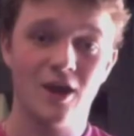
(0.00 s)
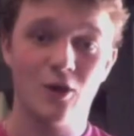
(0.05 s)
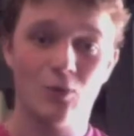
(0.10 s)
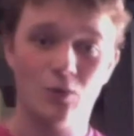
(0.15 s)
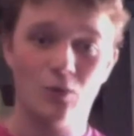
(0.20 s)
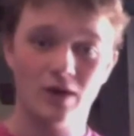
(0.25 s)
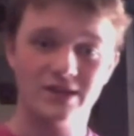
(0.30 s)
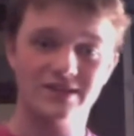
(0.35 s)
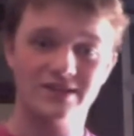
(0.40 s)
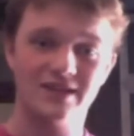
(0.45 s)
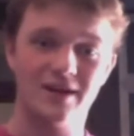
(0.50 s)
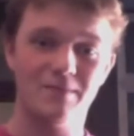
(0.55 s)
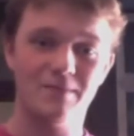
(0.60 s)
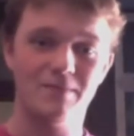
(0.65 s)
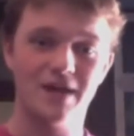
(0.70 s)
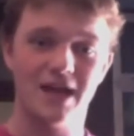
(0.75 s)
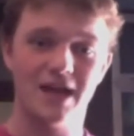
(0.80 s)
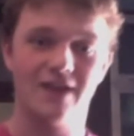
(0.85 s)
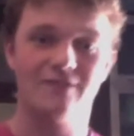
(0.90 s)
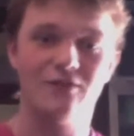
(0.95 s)
What's up,
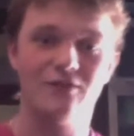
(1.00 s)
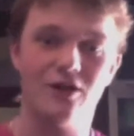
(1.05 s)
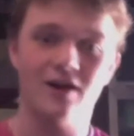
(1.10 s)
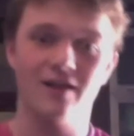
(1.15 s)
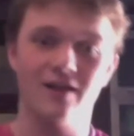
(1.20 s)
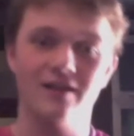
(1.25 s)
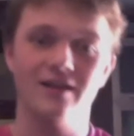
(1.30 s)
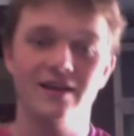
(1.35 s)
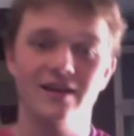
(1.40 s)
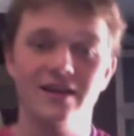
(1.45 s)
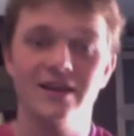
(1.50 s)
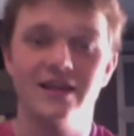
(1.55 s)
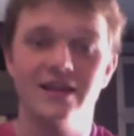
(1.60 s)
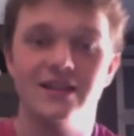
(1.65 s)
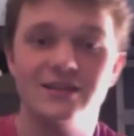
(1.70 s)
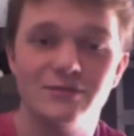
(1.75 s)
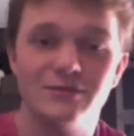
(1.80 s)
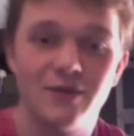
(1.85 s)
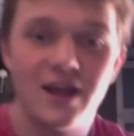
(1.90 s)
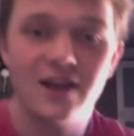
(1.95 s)
PegVlog?
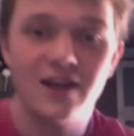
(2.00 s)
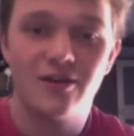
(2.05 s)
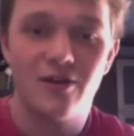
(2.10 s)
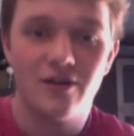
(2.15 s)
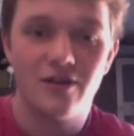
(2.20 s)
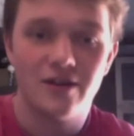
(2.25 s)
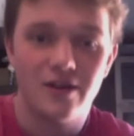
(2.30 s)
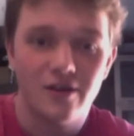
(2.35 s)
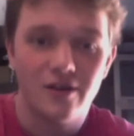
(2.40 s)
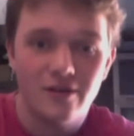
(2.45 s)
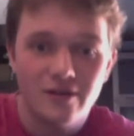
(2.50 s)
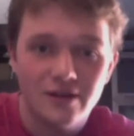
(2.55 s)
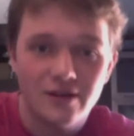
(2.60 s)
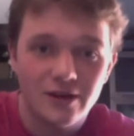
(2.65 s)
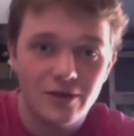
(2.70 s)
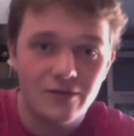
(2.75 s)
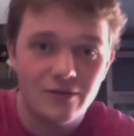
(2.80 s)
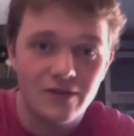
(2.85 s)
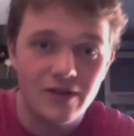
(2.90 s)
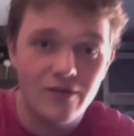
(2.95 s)
It's Ragnar here,
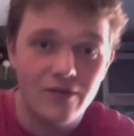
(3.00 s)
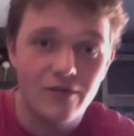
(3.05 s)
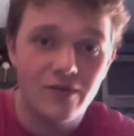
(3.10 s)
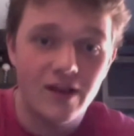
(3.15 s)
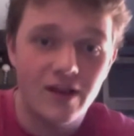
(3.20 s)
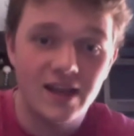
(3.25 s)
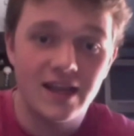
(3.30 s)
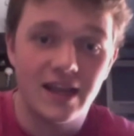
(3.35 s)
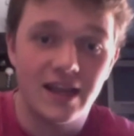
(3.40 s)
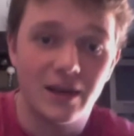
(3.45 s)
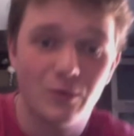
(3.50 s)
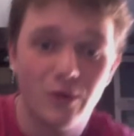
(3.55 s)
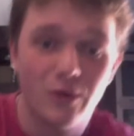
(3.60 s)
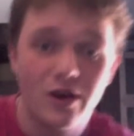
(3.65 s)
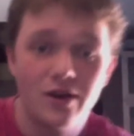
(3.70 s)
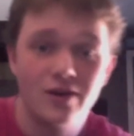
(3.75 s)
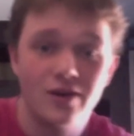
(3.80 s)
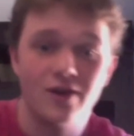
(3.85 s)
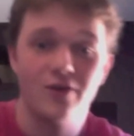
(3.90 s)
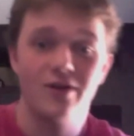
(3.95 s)
your favorite Viking, and
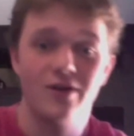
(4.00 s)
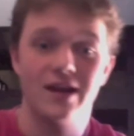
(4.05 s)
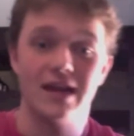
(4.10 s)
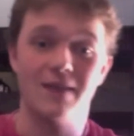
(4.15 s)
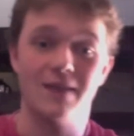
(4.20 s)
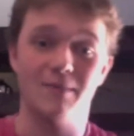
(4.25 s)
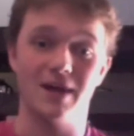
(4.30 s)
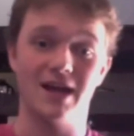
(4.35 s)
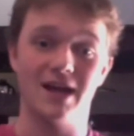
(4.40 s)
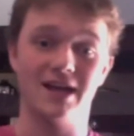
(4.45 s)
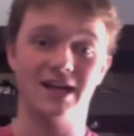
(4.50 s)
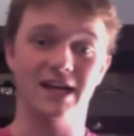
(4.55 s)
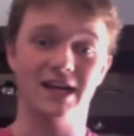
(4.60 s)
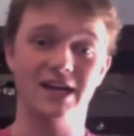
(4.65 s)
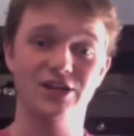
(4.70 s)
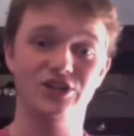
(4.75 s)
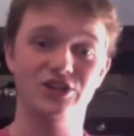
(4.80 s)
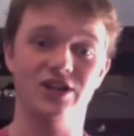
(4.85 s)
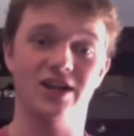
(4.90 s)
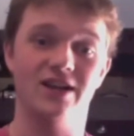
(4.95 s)
we're here in my
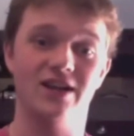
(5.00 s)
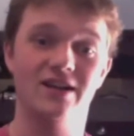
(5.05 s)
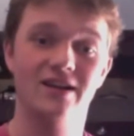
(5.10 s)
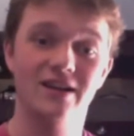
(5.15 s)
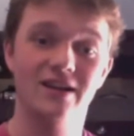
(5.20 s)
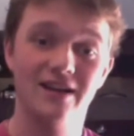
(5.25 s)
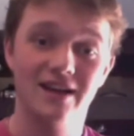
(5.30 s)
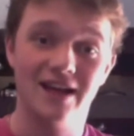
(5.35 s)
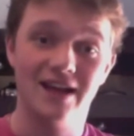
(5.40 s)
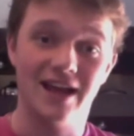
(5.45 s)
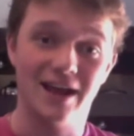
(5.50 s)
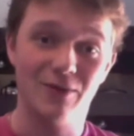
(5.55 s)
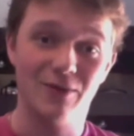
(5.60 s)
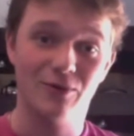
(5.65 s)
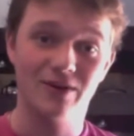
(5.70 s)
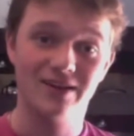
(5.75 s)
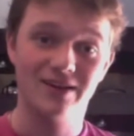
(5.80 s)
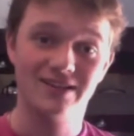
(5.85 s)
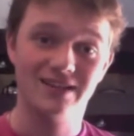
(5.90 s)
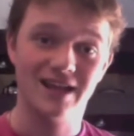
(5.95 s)
kitchen. And
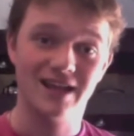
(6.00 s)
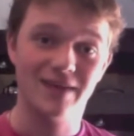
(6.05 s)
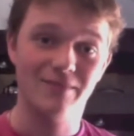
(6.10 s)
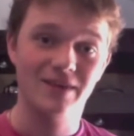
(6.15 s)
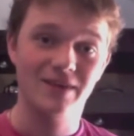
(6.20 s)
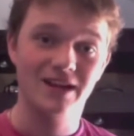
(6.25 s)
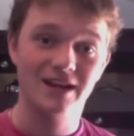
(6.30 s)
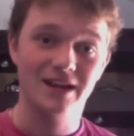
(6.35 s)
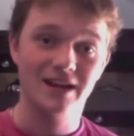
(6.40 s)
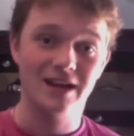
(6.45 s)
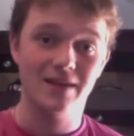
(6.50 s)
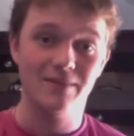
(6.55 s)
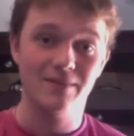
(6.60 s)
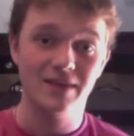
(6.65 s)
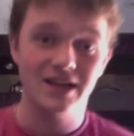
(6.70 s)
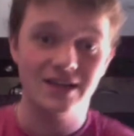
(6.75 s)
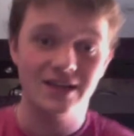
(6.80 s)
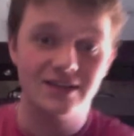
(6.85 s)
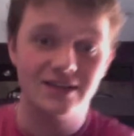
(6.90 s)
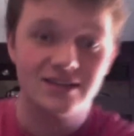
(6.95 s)
what does that mean? It
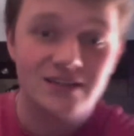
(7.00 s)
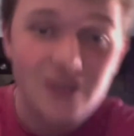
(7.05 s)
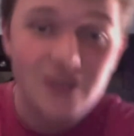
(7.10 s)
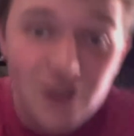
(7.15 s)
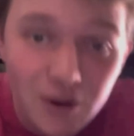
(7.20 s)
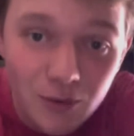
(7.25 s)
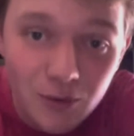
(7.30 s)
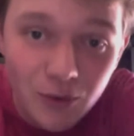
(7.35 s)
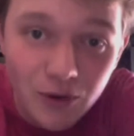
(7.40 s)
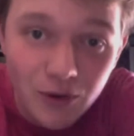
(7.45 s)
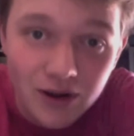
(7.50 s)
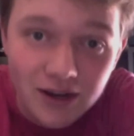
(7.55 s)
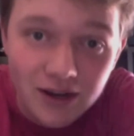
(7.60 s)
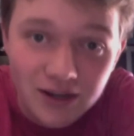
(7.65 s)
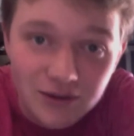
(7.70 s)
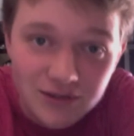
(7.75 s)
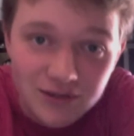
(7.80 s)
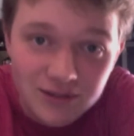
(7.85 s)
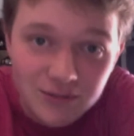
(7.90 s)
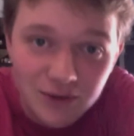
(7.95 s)
means we're going to
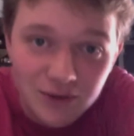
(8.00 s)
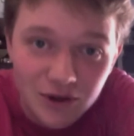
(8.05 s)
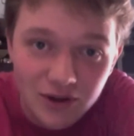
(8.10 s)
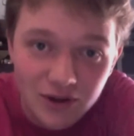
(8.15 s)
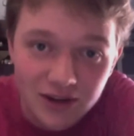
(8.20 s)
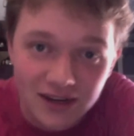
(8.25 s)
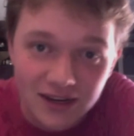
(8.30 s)
do some cooking